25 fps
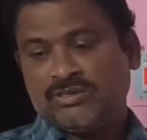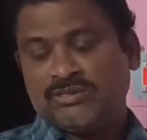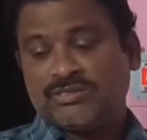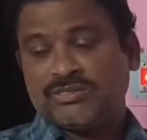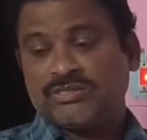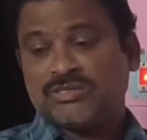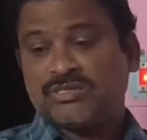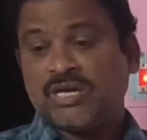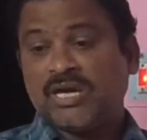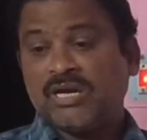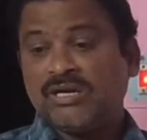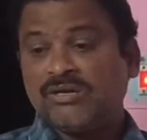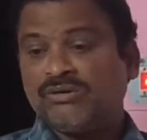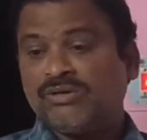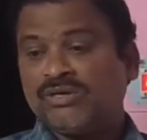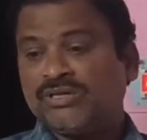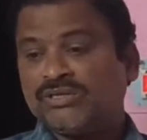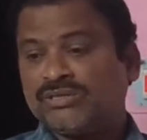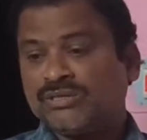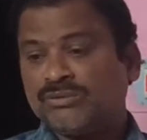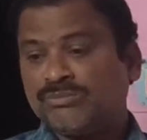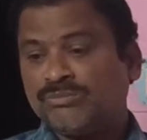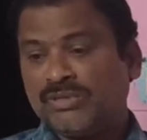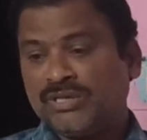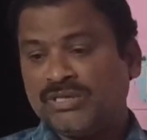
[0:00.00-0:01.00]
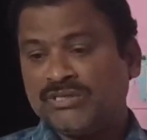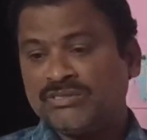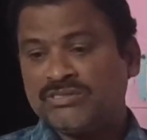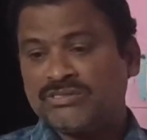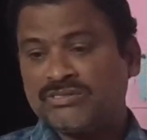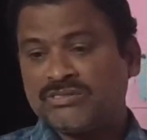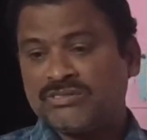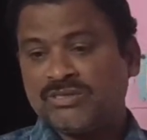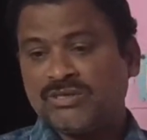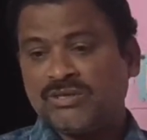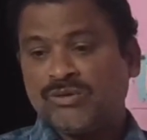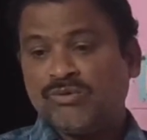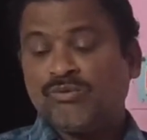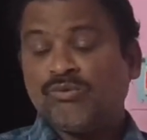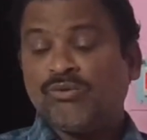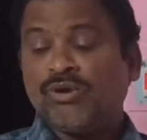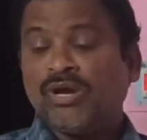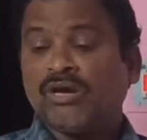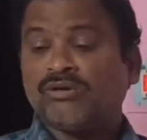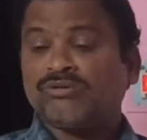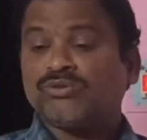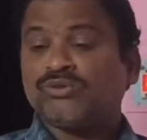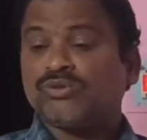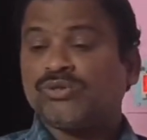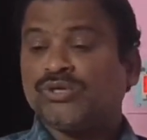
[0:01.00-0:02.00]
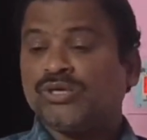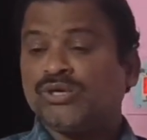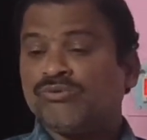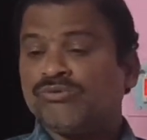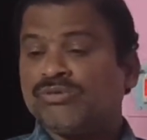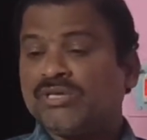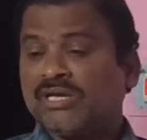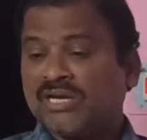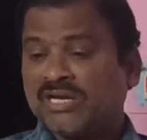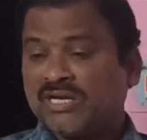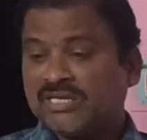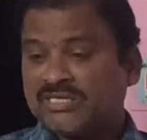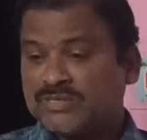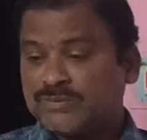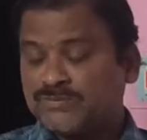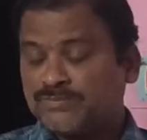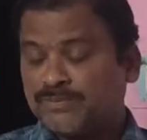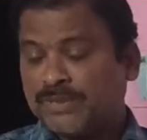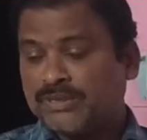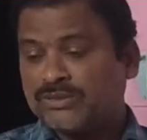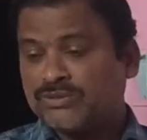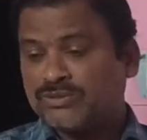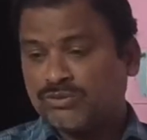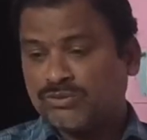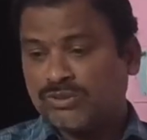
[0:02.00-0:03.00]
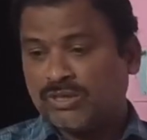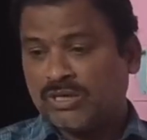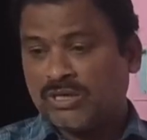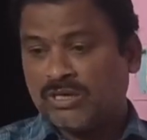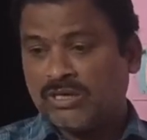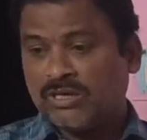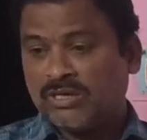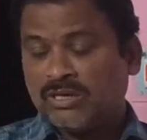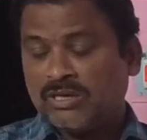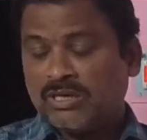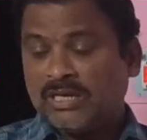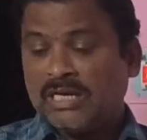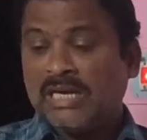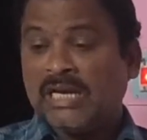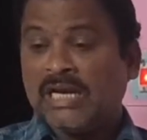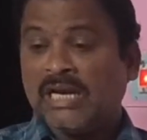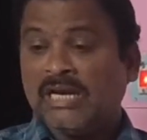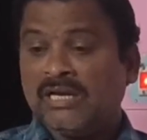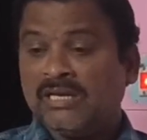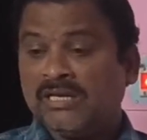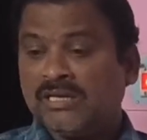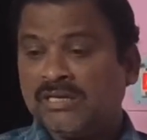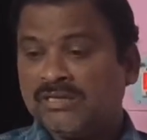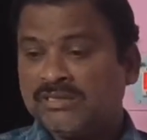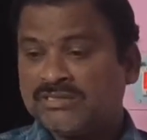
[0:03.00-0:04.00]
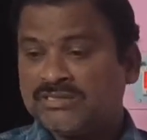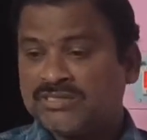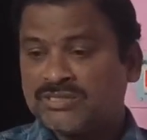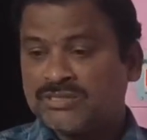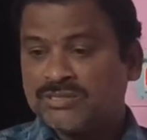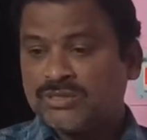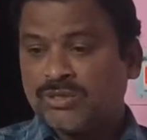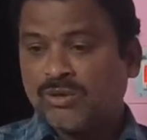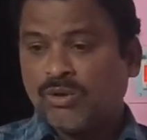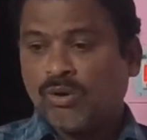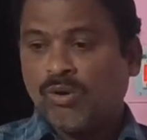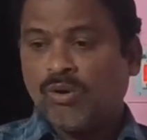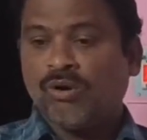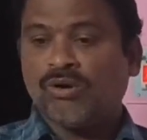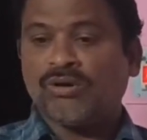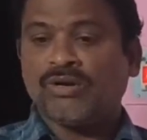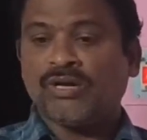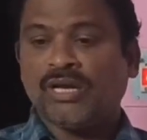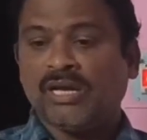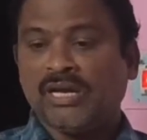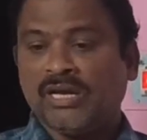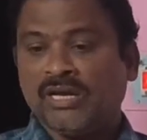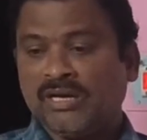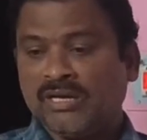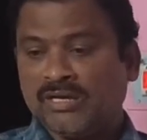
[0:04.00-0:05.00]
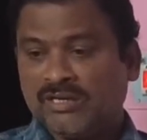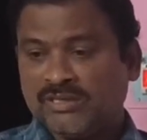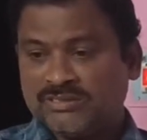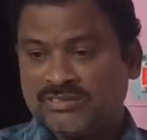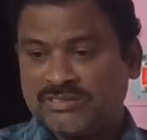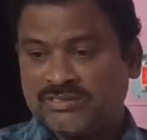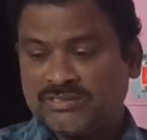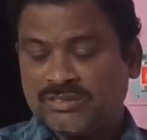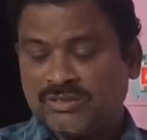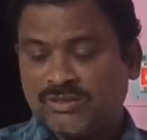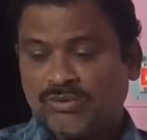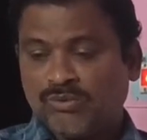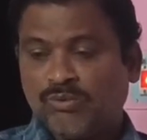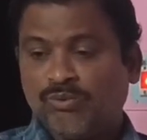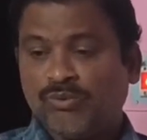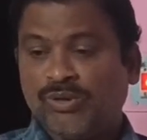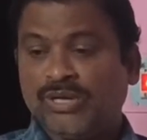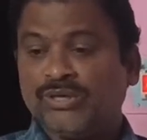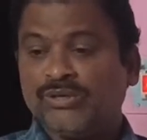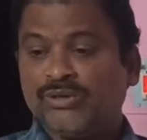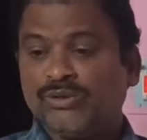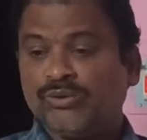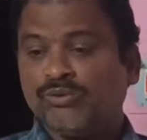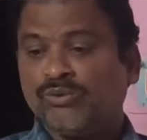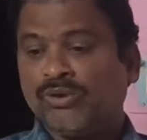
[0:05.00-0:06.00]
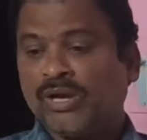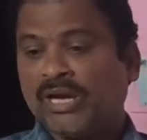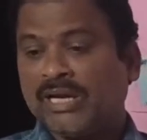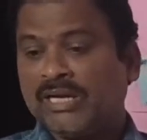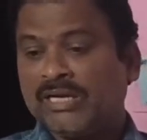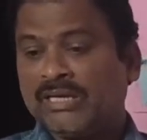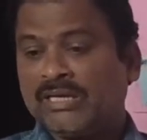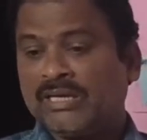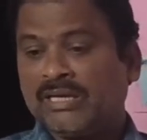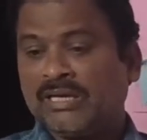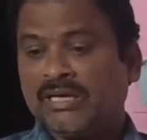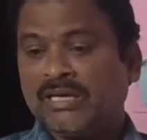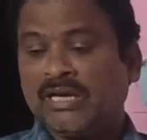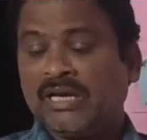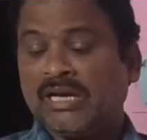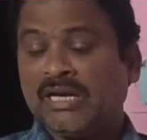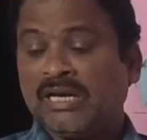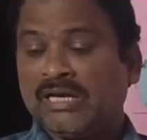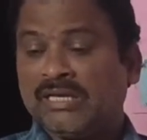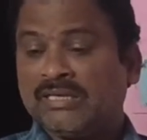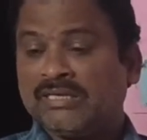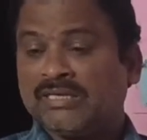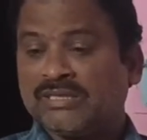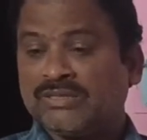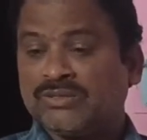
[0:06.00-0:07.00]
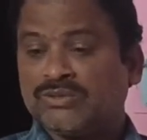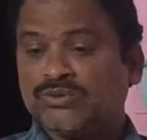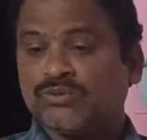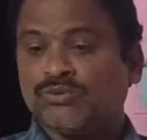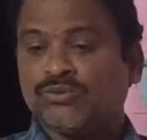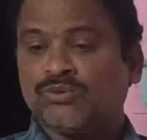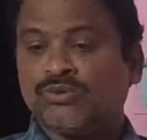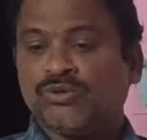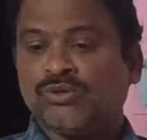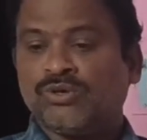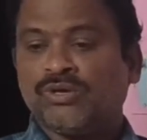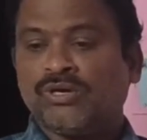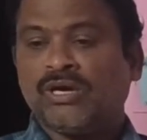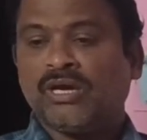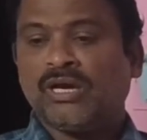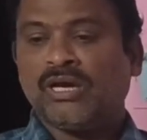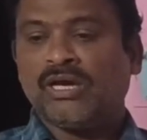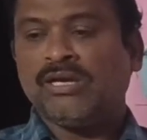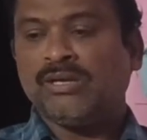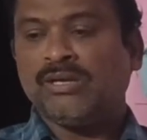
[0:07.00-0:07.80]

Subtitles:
Salutation means we have to give the respect to the elders or youngers when you write a letter to